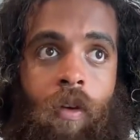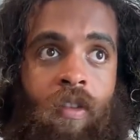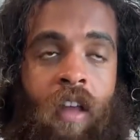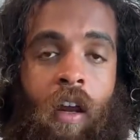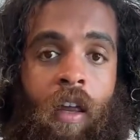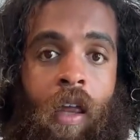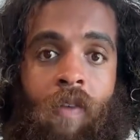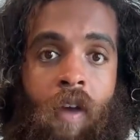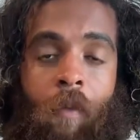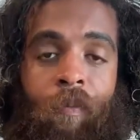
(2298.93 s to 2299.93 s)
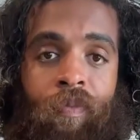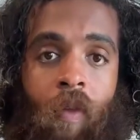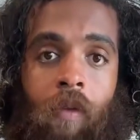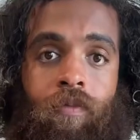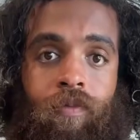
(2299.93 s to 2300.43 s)
It's not like giving
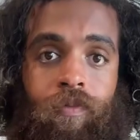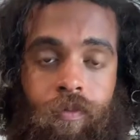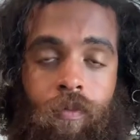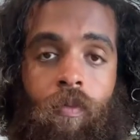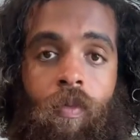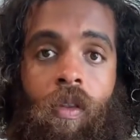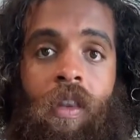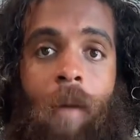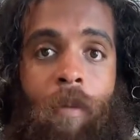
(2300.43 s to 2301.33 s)
that